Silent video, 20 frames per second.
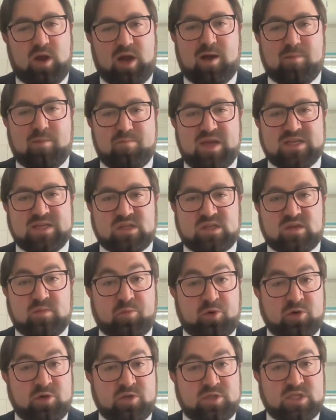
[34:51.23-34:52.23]
basically
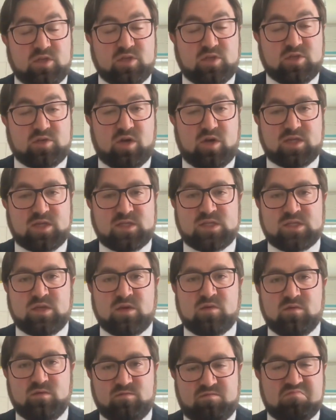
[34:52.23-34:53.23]
producing the drugs,
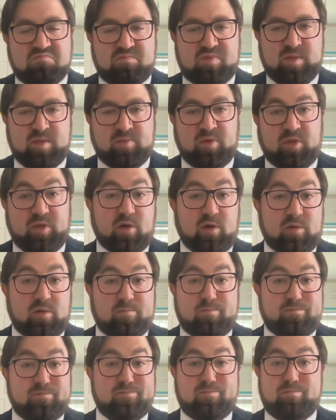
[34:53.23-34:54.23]
so people that are
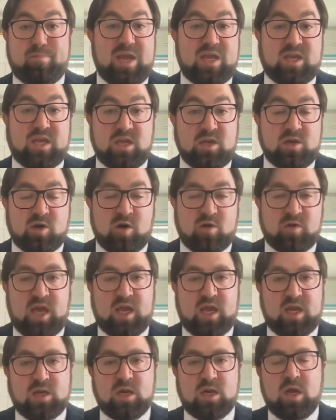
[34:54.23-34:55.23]
making
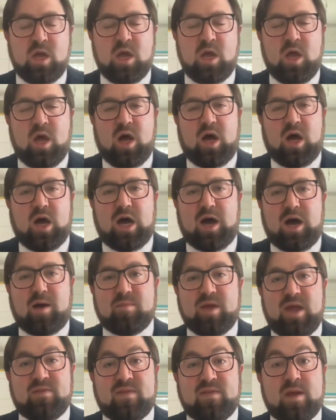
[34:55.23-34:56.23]
cocaine,
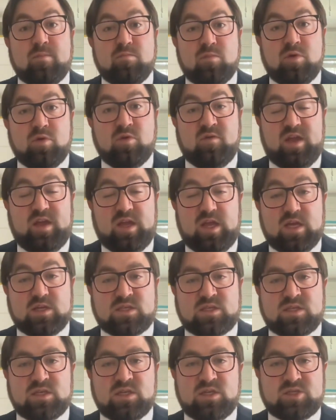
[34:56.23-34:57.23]
and then moving it
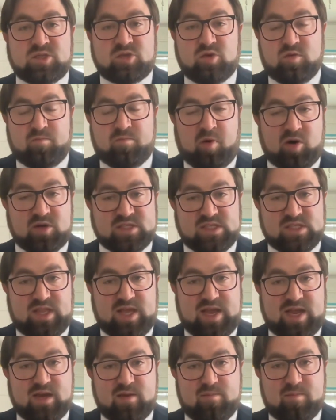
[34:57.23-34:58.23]
to certain parts in
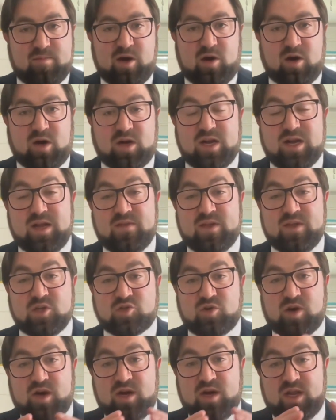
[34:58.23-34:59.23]
Latin America, and then
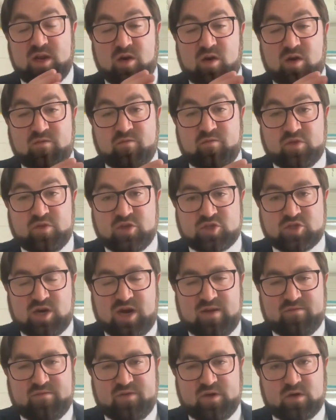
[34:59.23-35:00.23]
trading it off with the
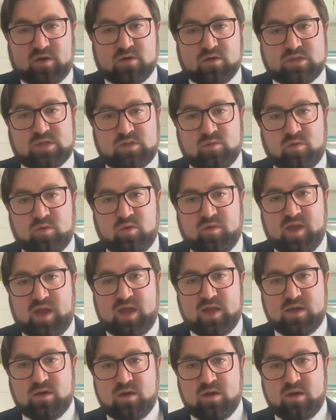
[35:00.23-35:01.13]
traffickers who will then